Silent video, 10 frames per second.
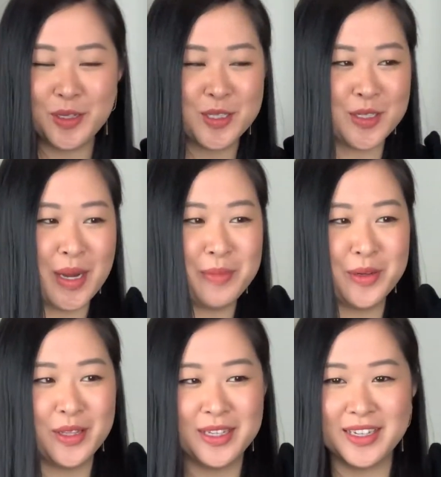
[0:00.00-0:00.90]
strap
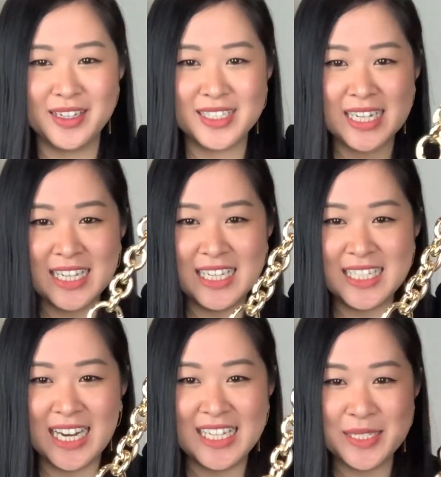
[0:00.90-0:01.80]
or the chunky
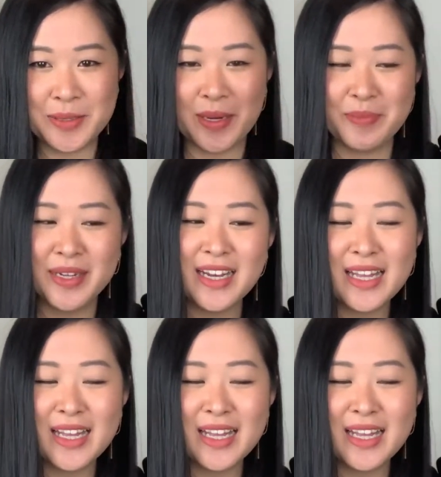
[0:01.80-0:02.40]
chain strap.